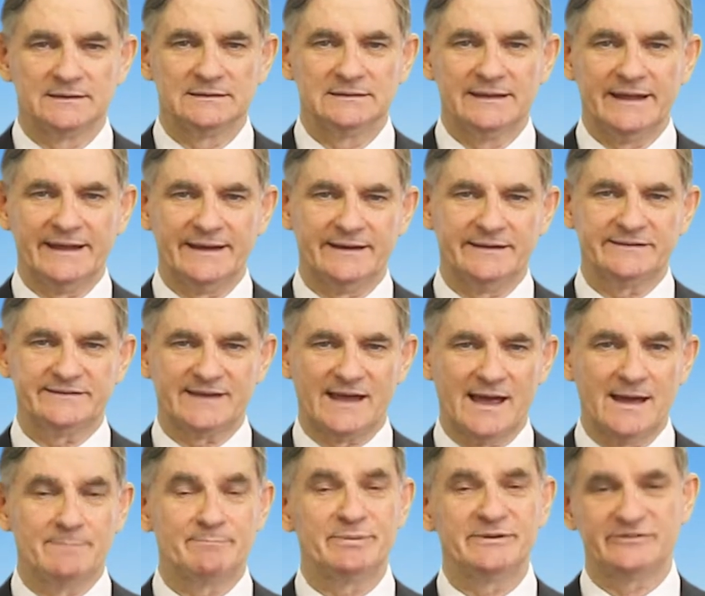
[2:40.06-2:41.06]
Leaders
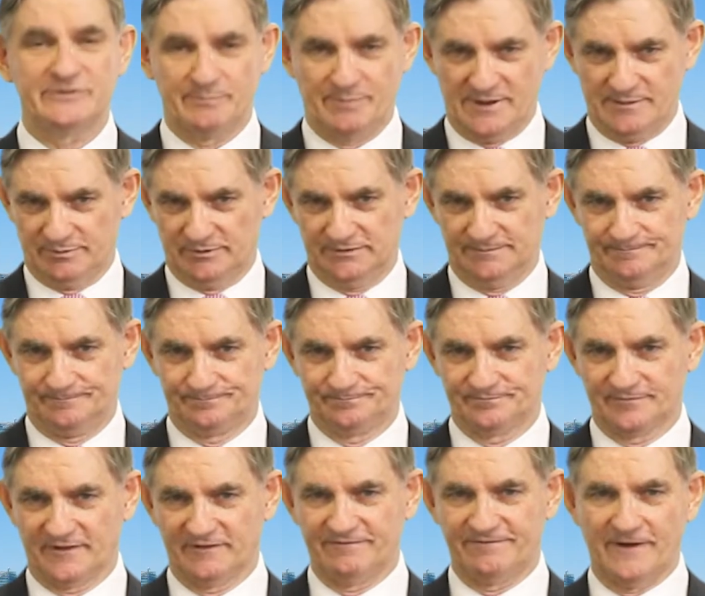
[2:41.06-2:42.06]
are busy people.
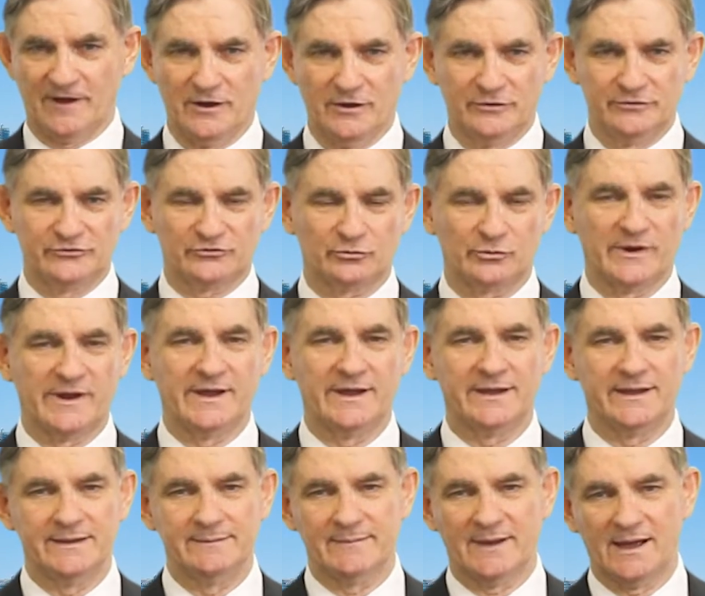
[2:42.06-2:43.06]
Phones
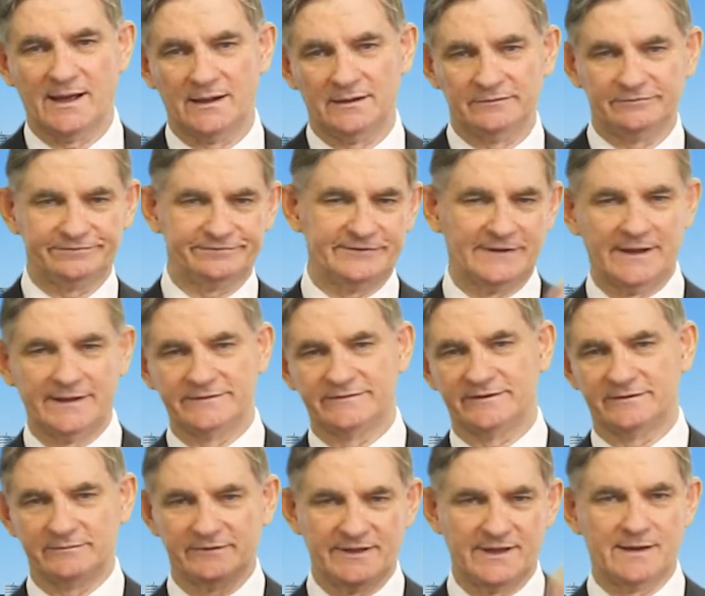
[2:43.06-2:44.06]
ring, email floods
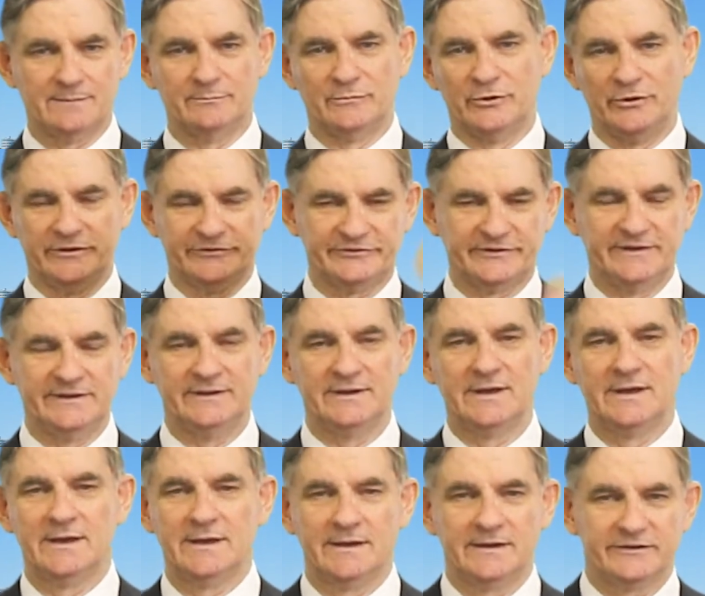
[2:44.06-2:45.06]
in without mercy,
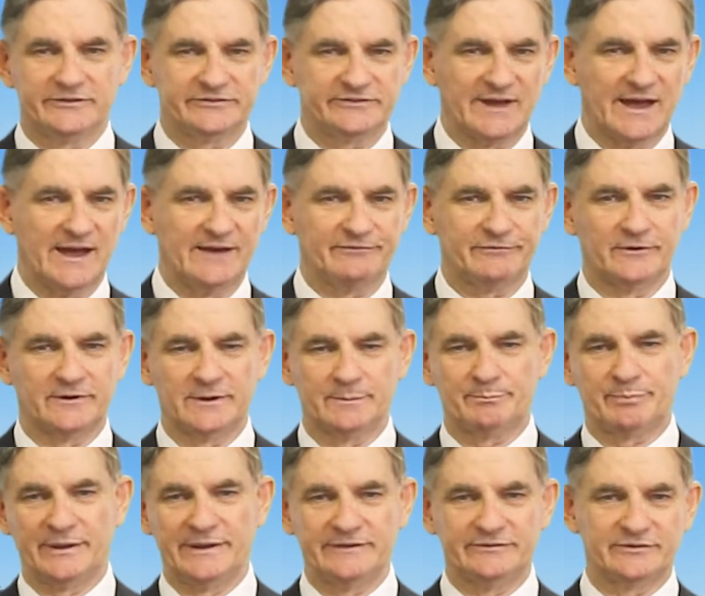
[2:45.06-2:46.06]
staff want a
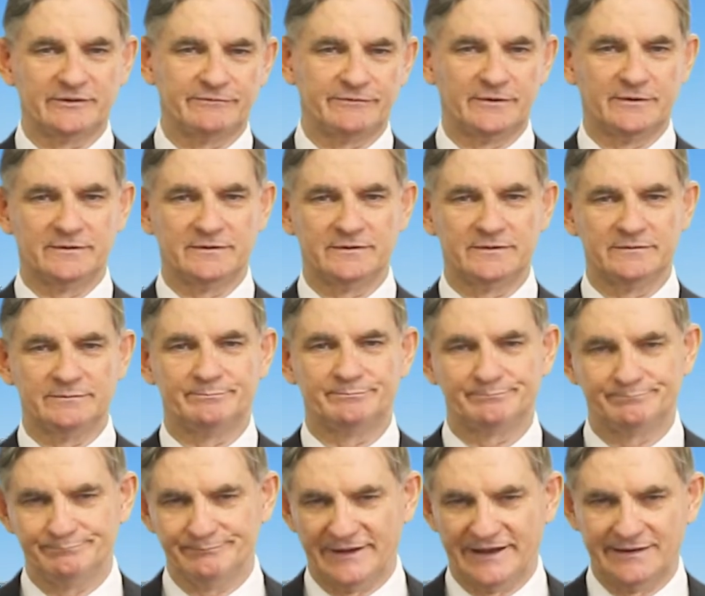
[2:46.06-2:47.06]
piece of you,
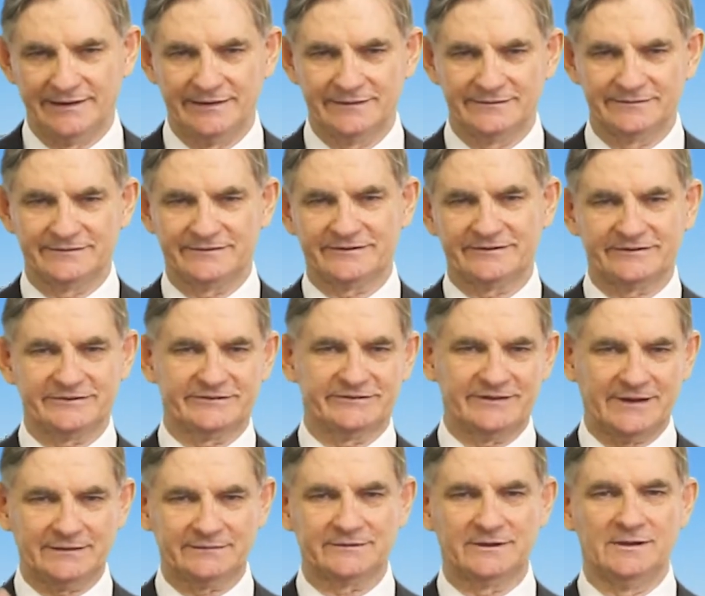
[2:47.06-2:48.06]
meetings
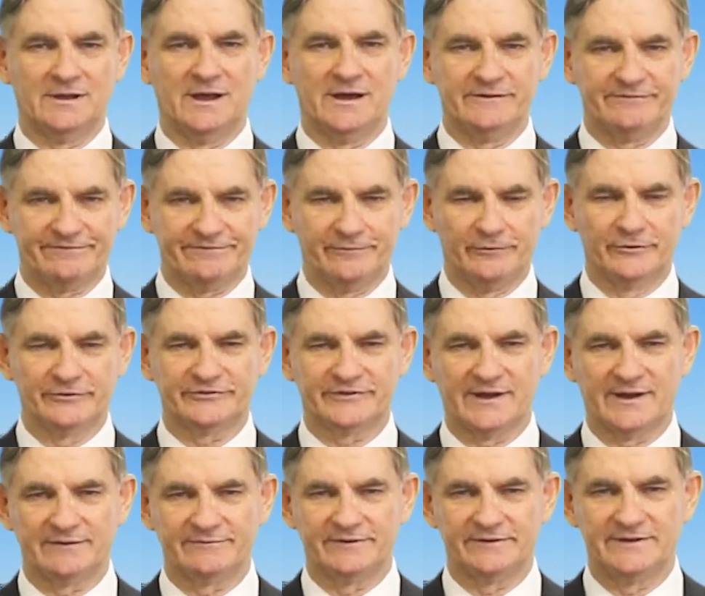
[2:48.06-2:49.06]
suck the life force
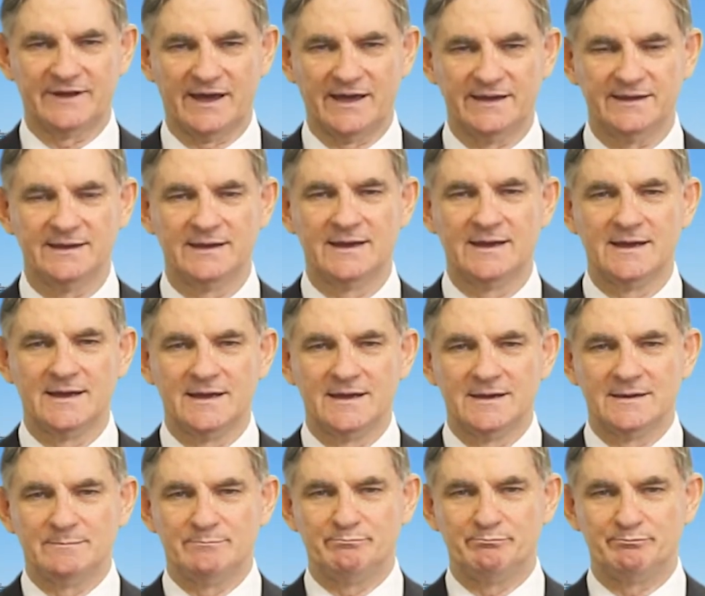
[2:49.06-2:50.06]
out of your day,
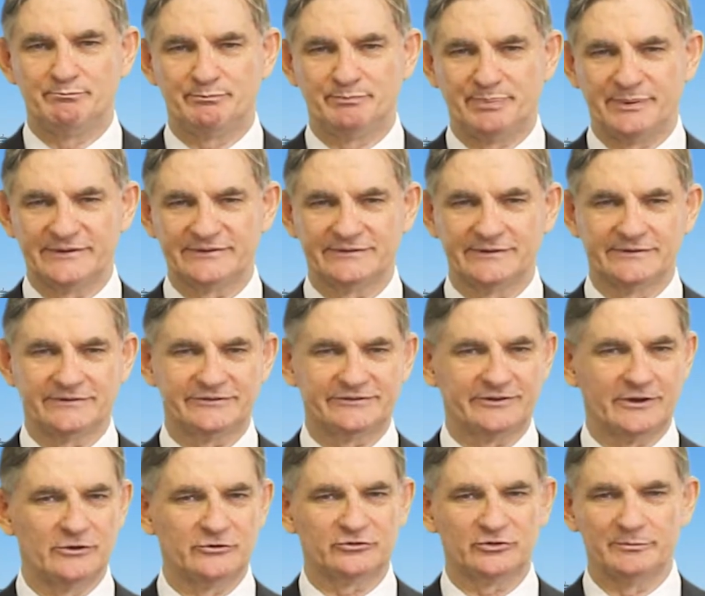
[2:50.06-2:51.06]
business
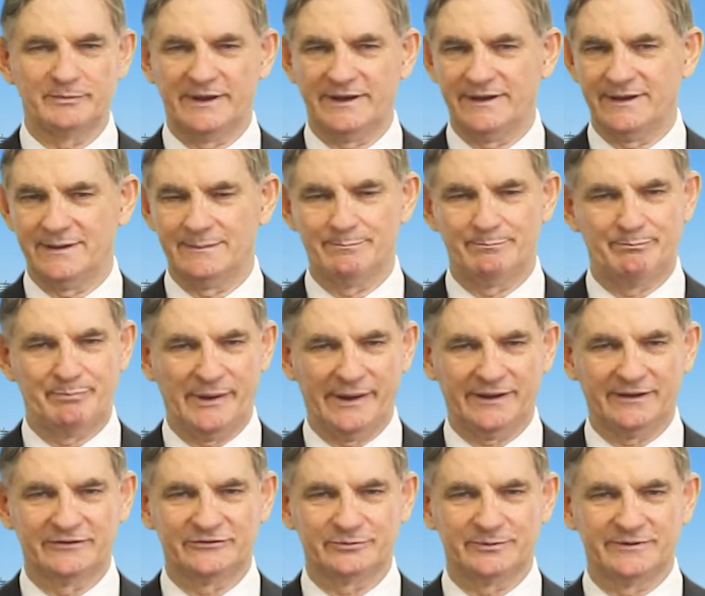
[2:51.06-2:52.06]
social media
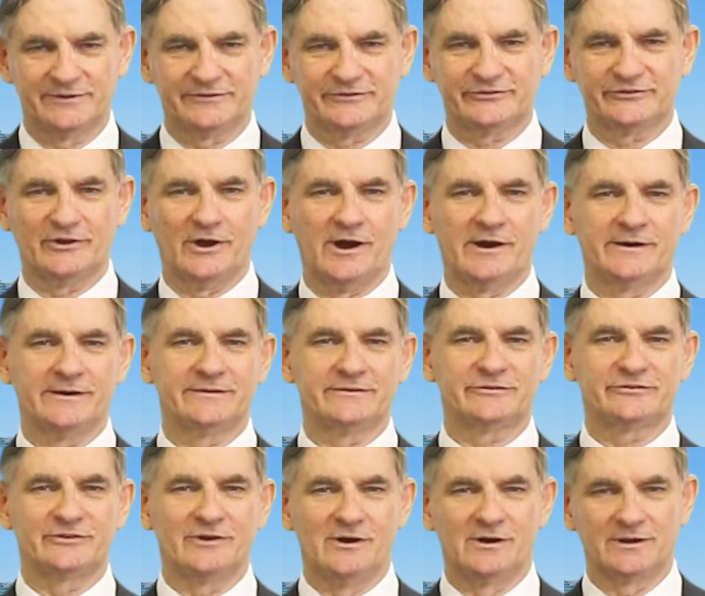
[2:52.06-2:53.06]
beckons with its siren
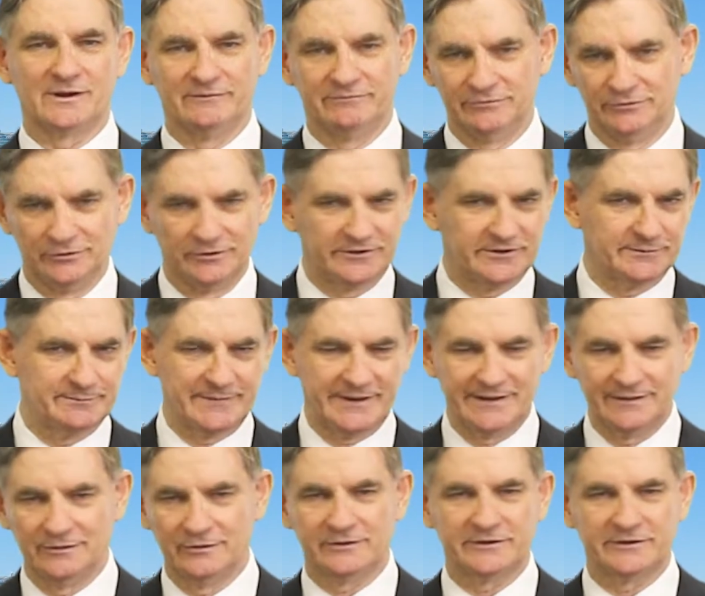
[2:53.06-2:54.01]
song of look at me,